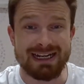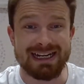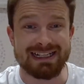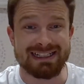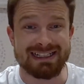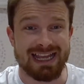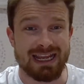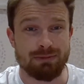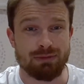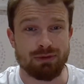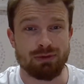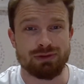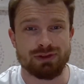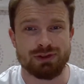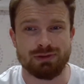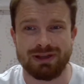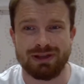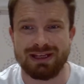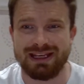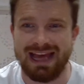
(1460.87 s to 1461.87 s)
the league
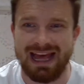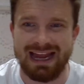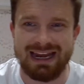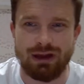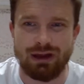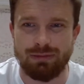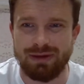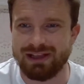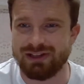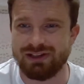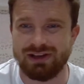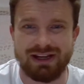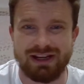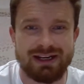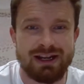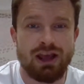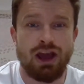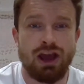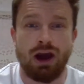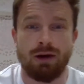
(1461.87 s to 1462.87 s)
table so we can get a little bit
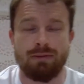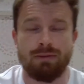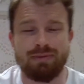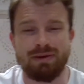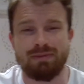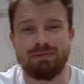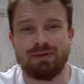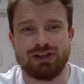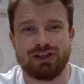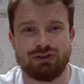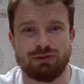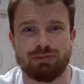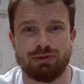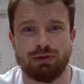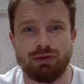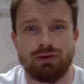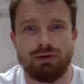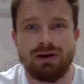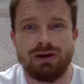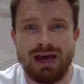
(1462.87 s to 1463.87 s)
excited. I'm a bit
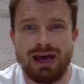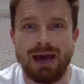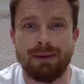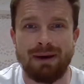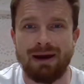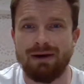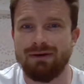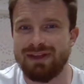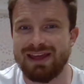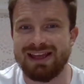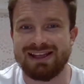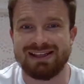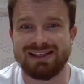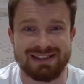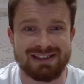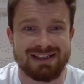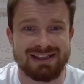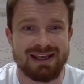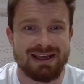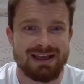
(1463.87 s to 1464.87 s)
miserable about
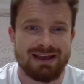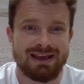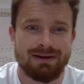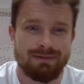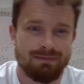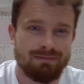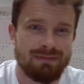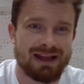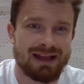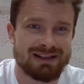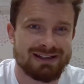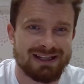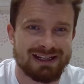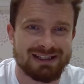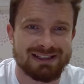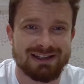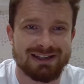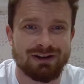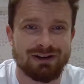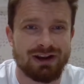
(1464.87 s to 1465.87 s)
this
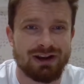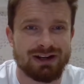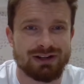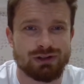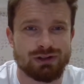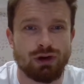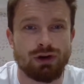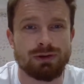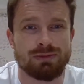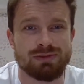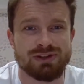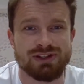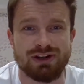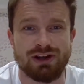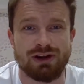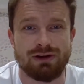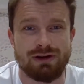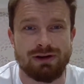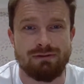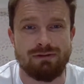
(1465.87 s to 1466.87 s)
Manchester United and Tottenham
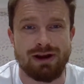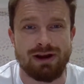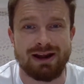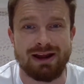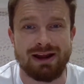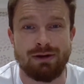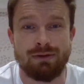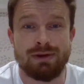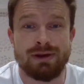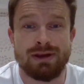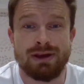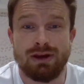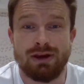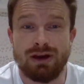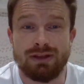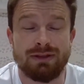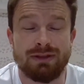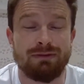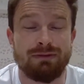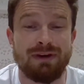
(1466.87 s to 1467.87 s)
scenario right now.
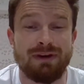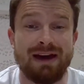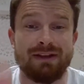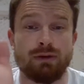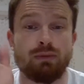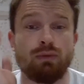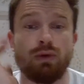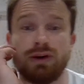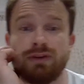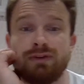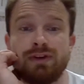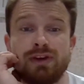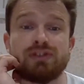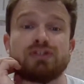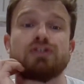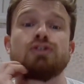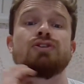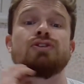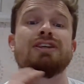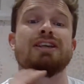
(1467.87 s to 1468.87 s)
The fact that one of
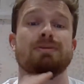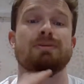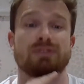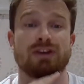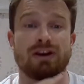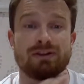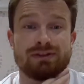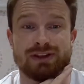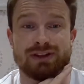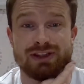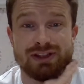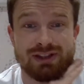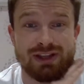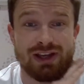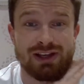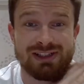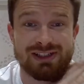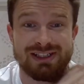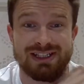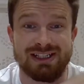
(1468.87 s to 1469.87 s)
those two teams, after the
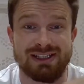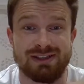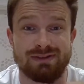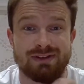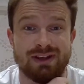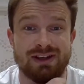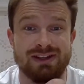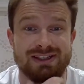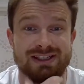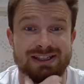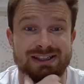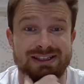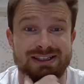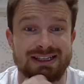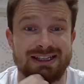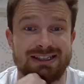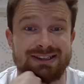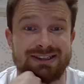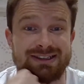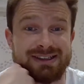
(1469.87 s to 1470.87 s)
dustiest of
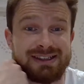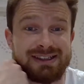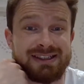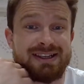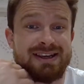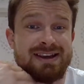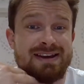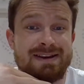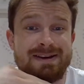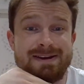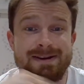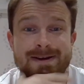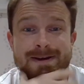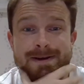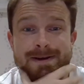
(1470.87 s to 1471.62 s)
dustiest seasons,